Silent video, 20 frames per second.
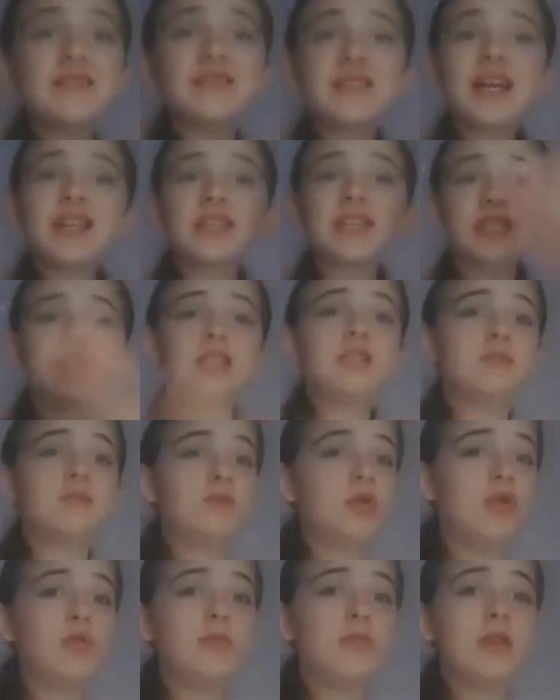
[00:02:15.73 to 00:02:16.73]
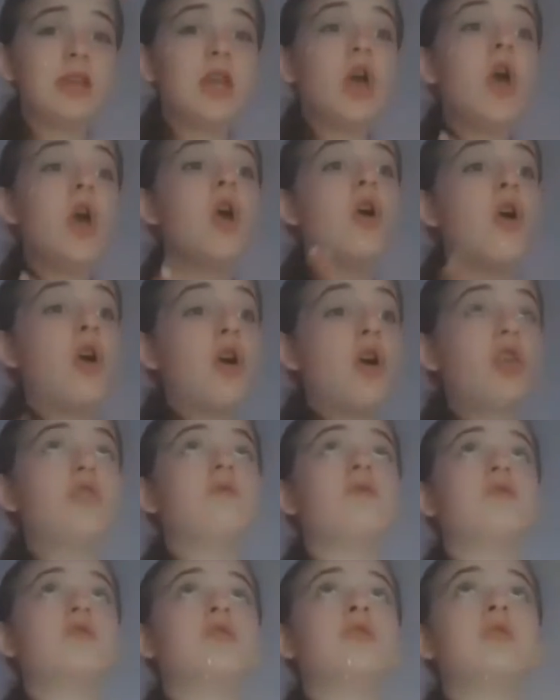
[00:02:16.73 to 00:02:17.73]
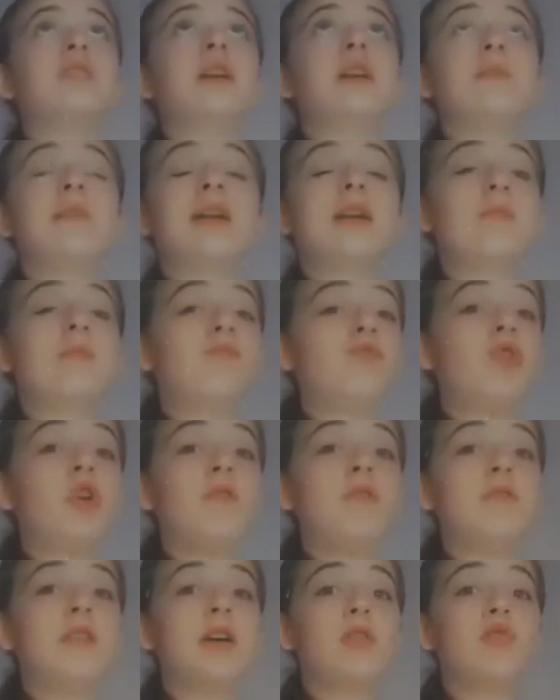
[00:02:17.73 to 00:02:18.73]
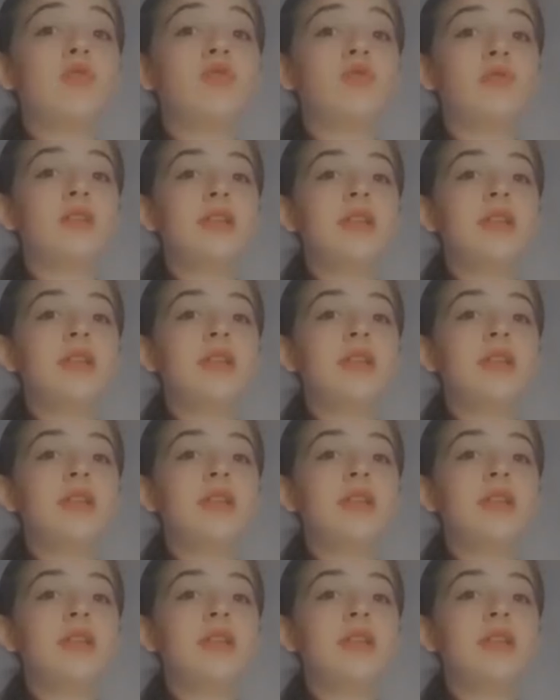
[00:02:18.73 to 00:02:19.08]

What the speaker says: salad has put me on for a long time and I'm not even that hungry.